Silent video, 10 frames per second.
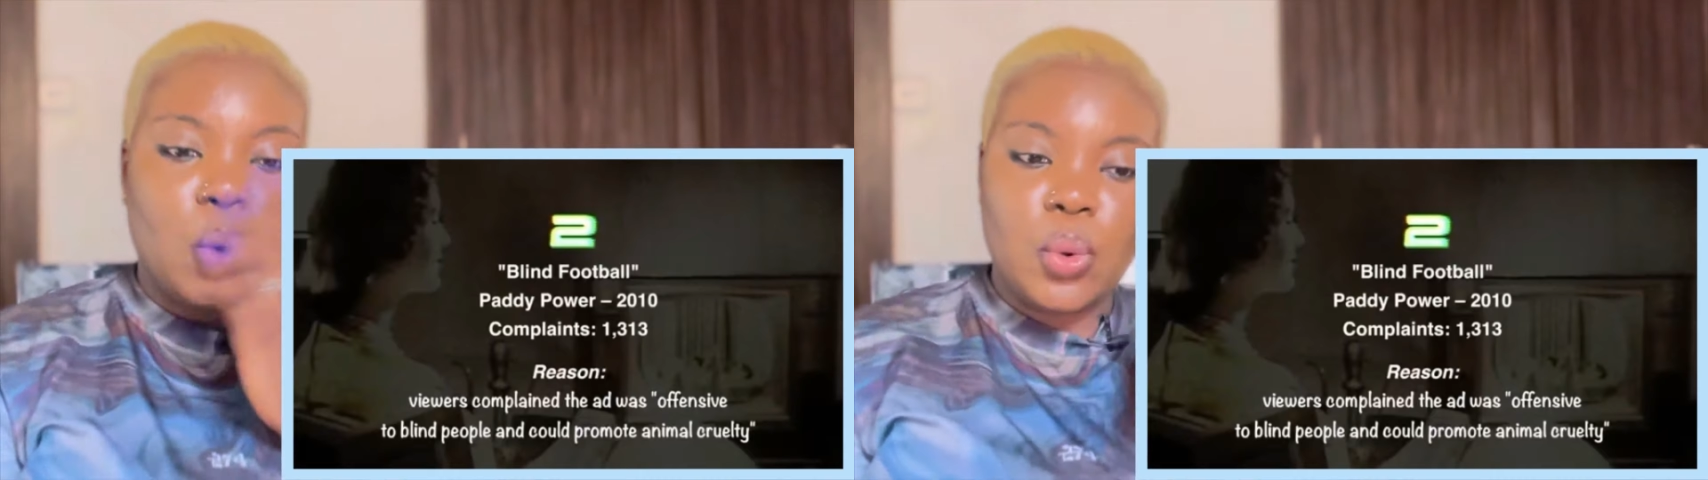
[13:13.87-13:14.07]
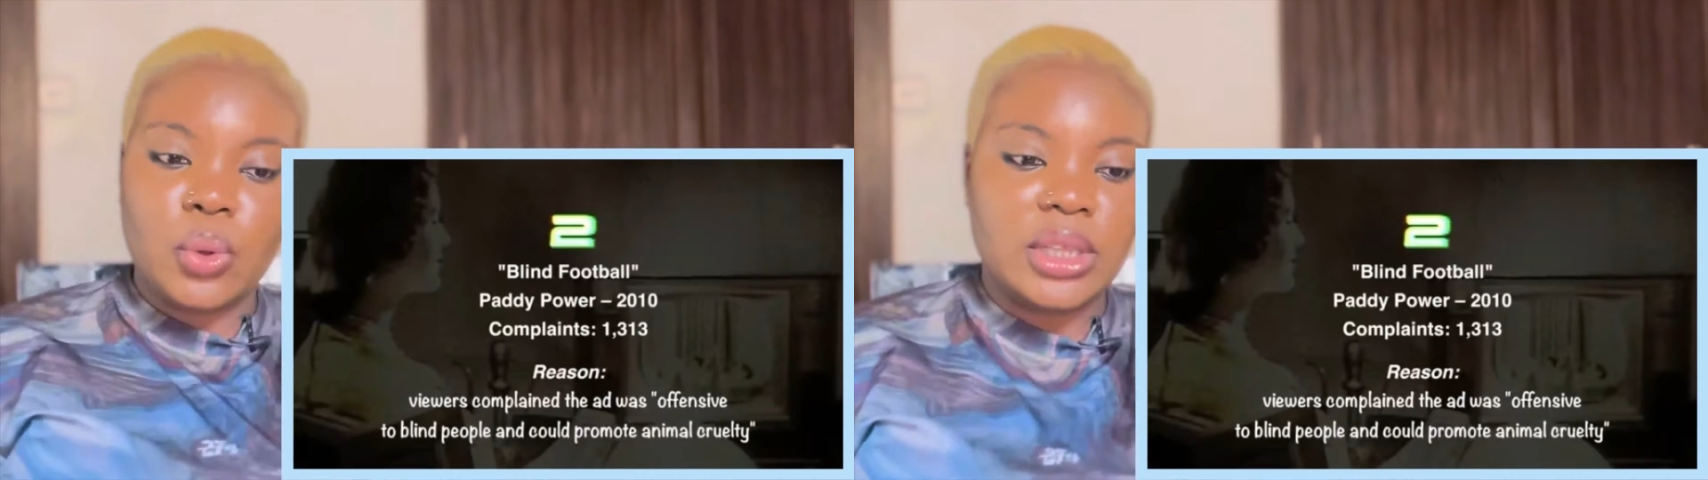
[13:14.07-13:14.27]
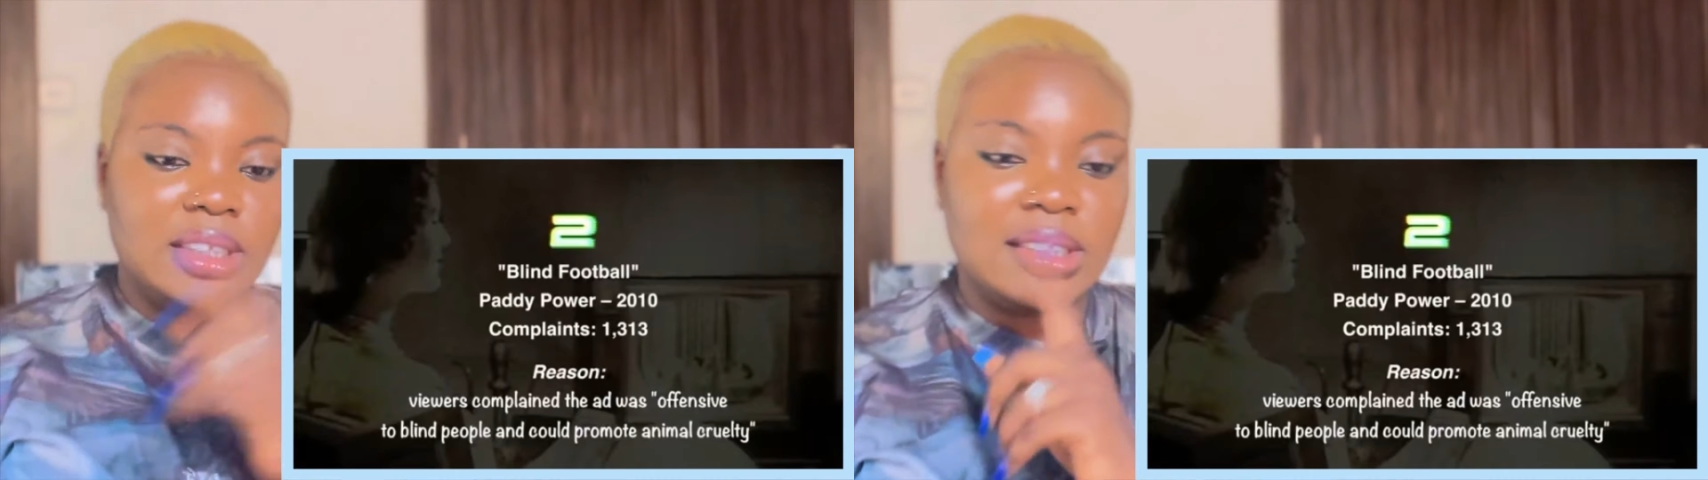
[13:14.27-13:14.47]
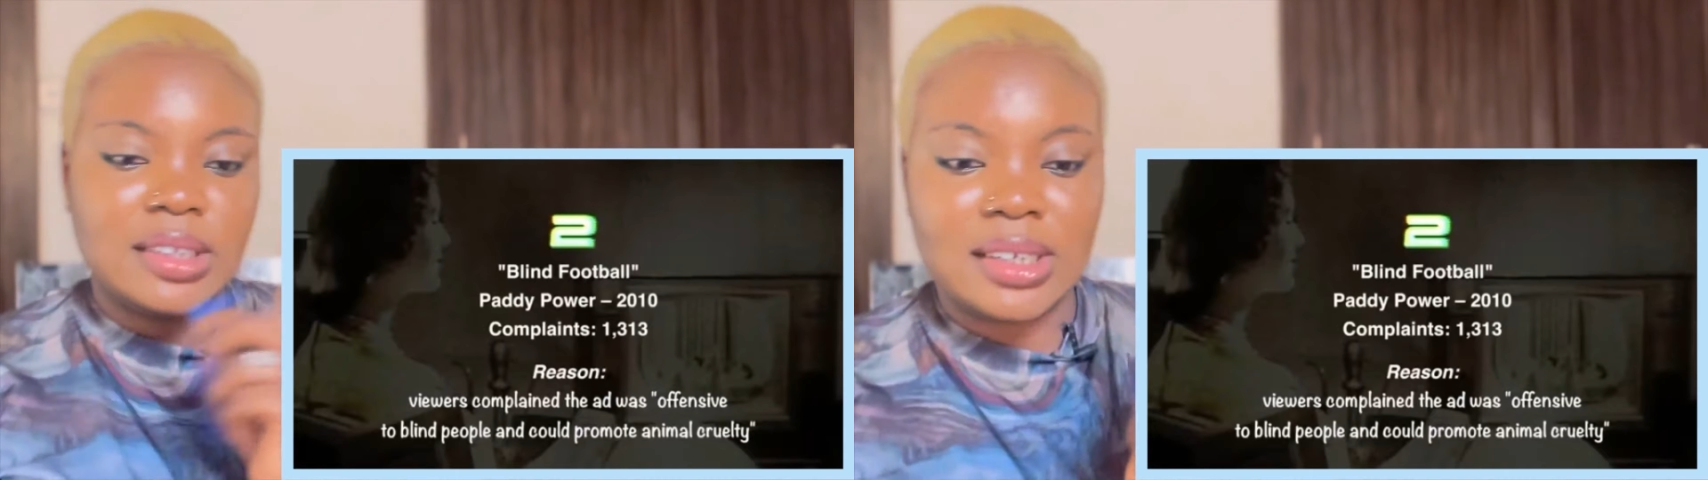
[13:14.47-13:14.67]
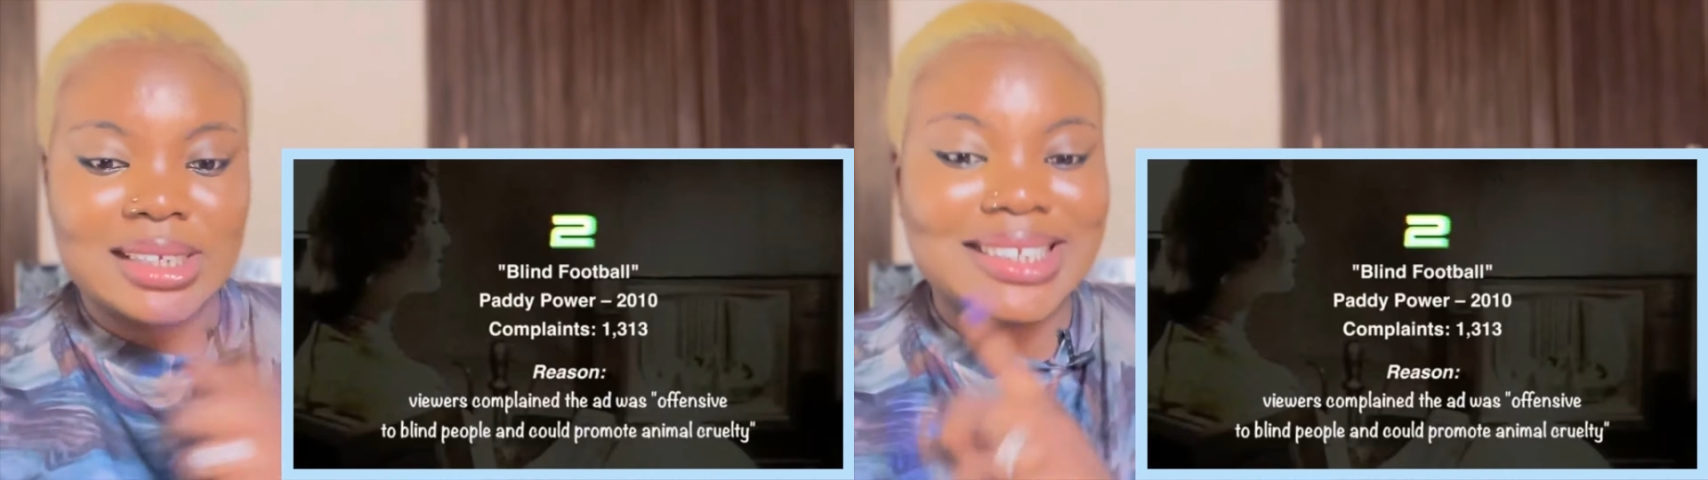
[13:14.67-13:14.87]
Whew, this
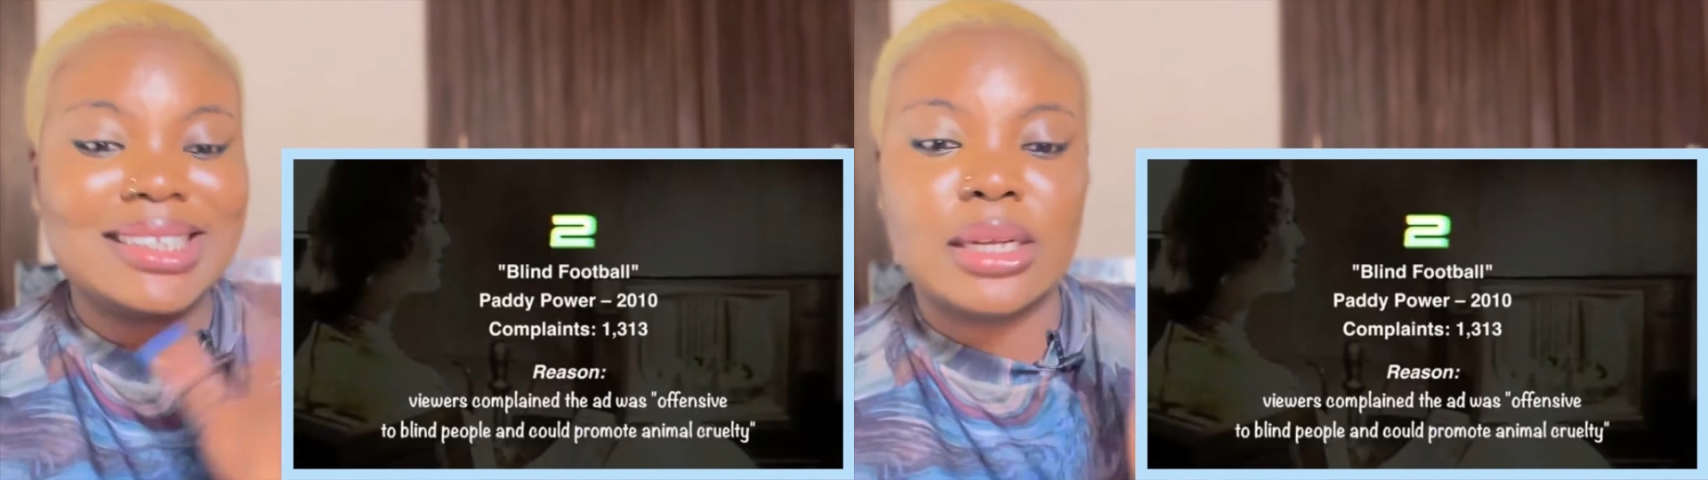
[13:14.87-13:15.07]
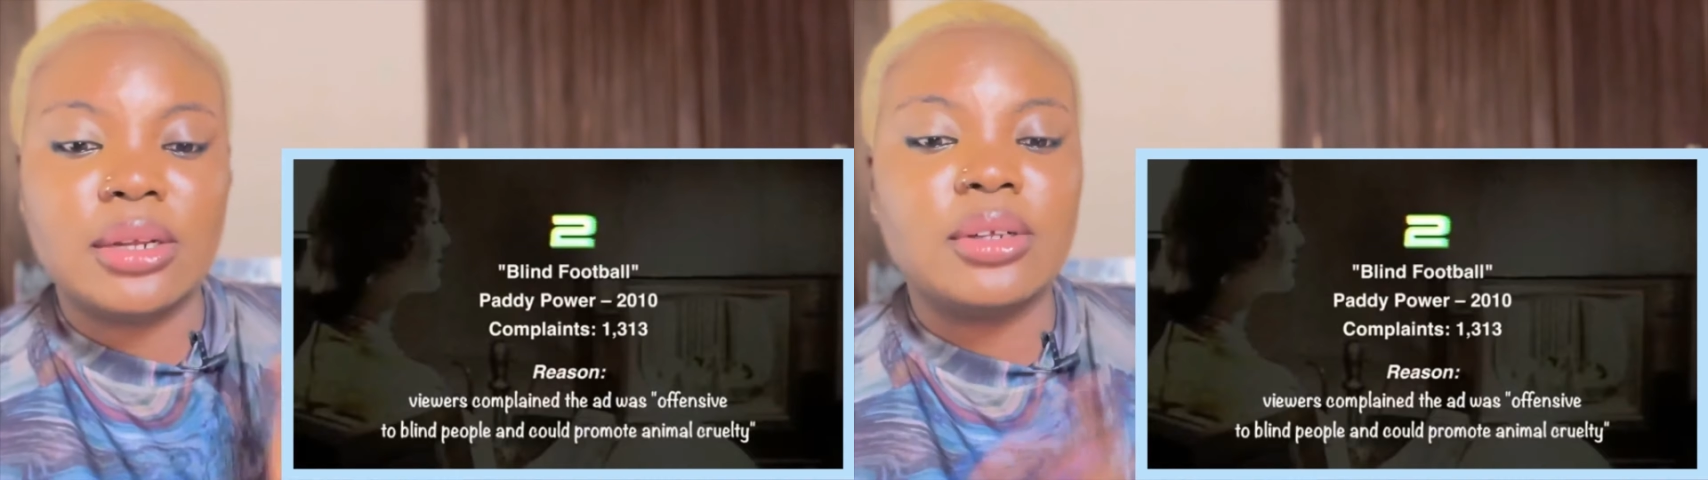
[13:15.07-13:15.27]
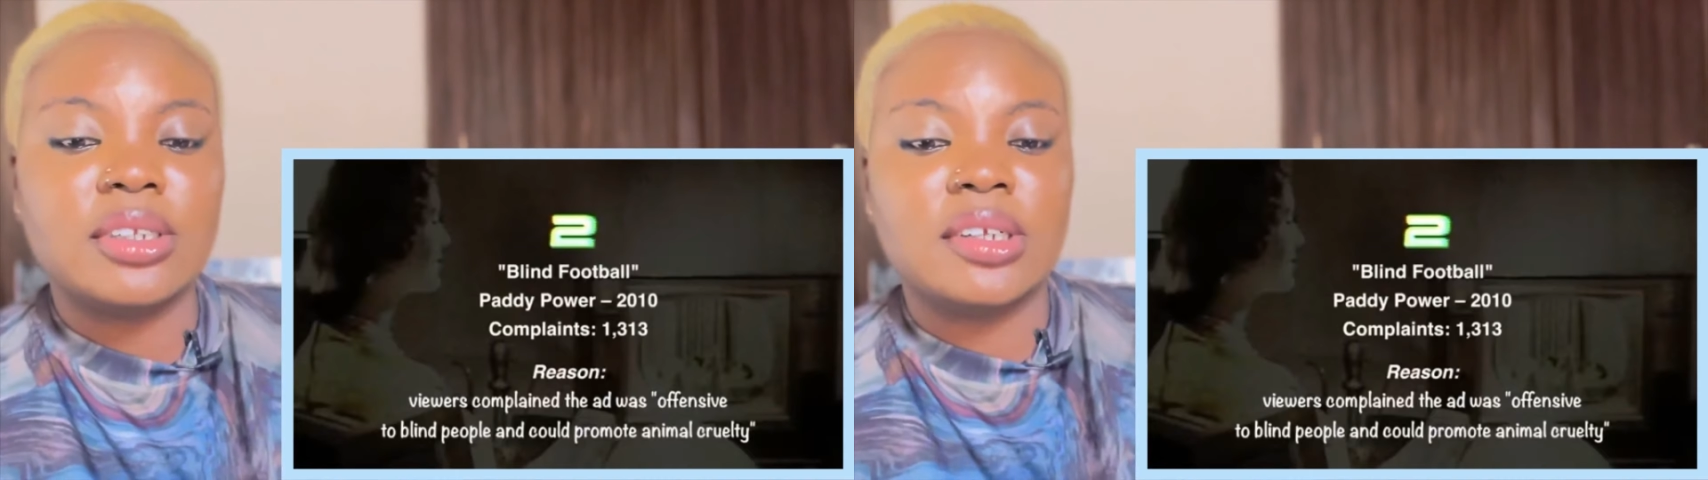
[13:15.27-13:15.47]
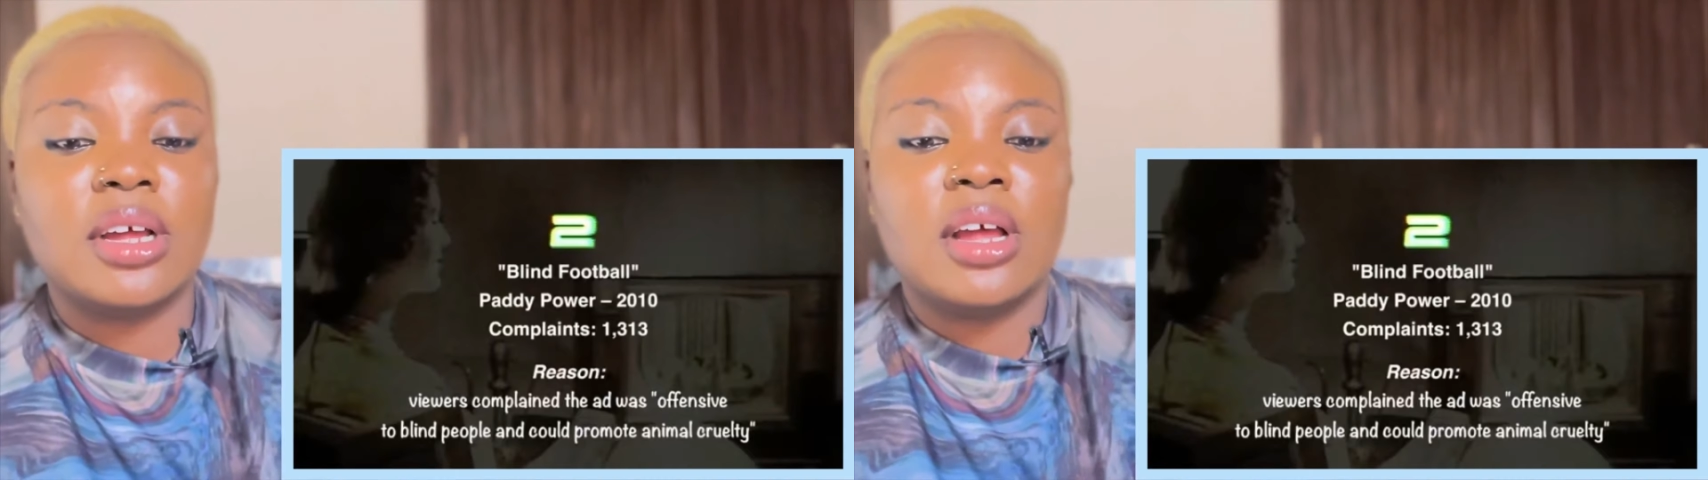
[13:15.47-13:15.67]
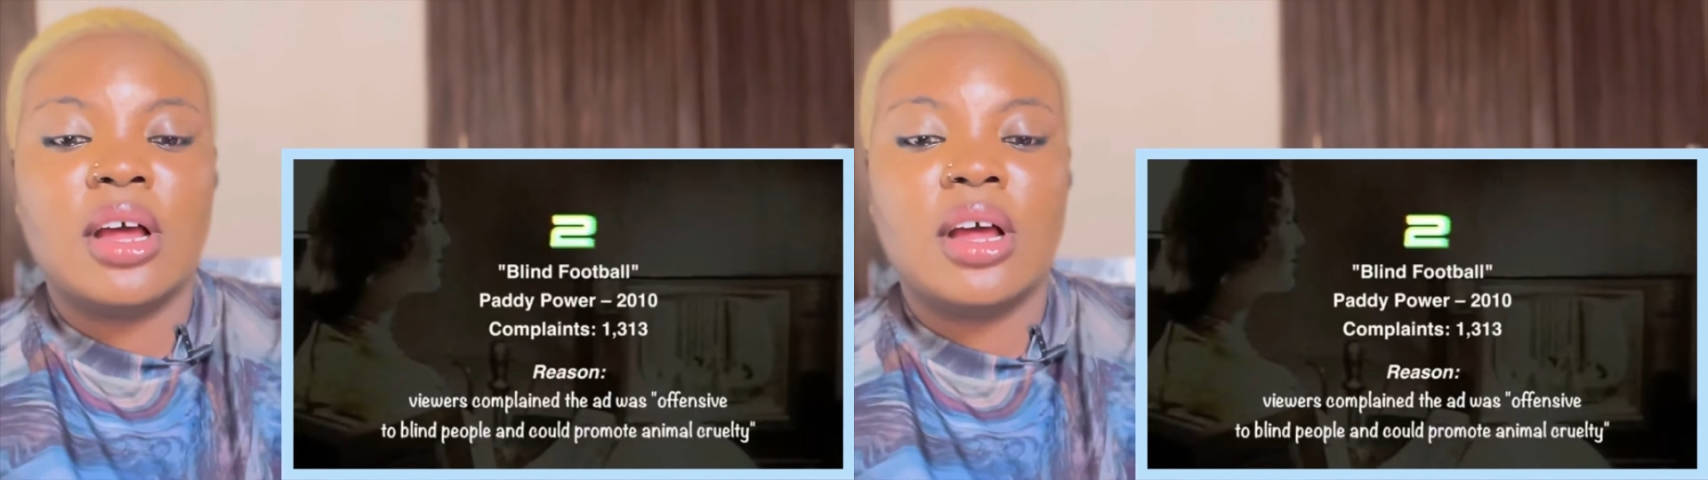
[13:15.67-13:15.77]
is this is a lot.